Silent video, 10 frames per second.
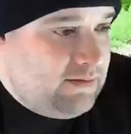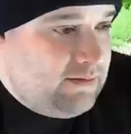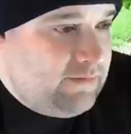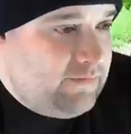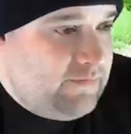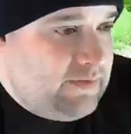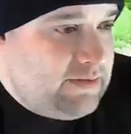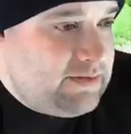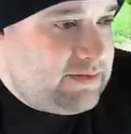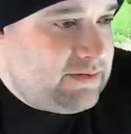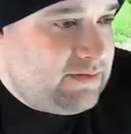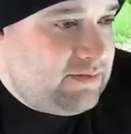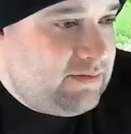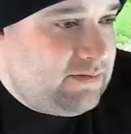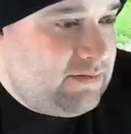Fish
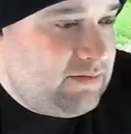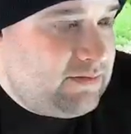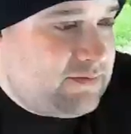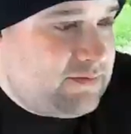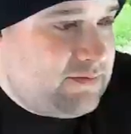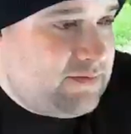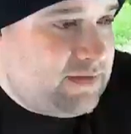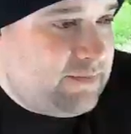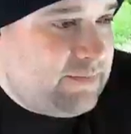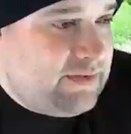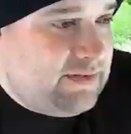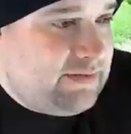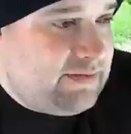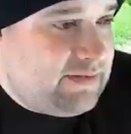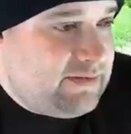
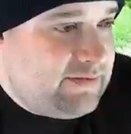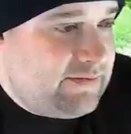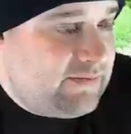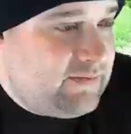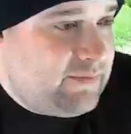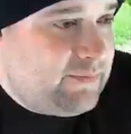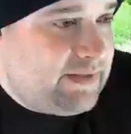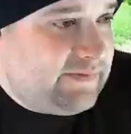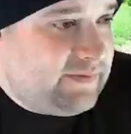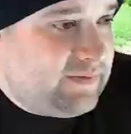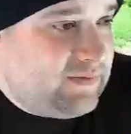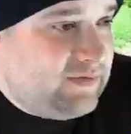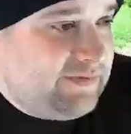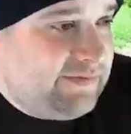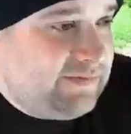Tropic. I just scrolled past it, of
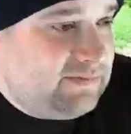course.